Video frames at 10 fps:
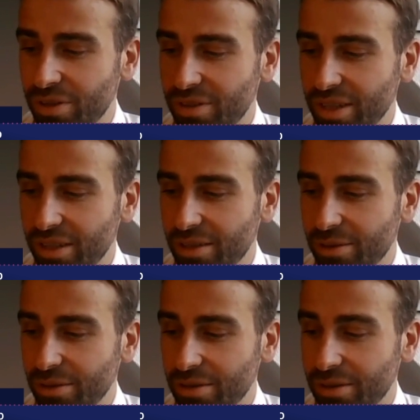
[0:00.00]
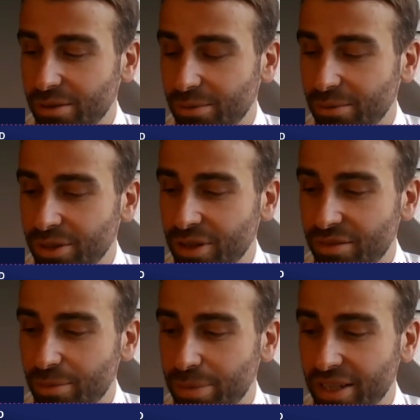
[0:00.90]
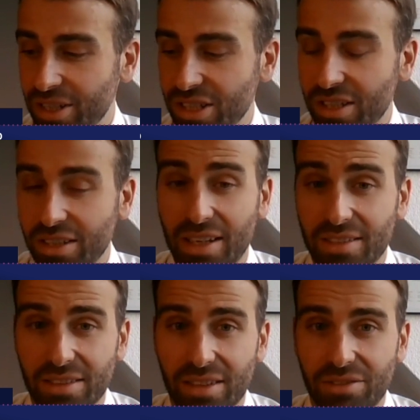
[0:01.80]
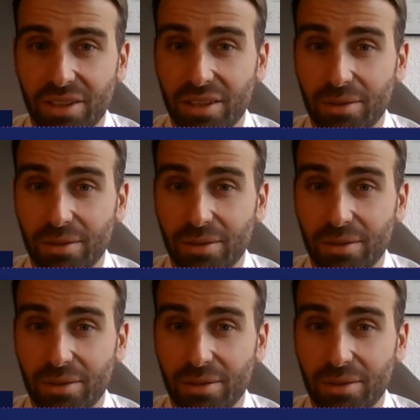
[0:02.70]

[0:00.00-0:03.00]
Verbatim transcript: do you think uh, when you have a patient that has an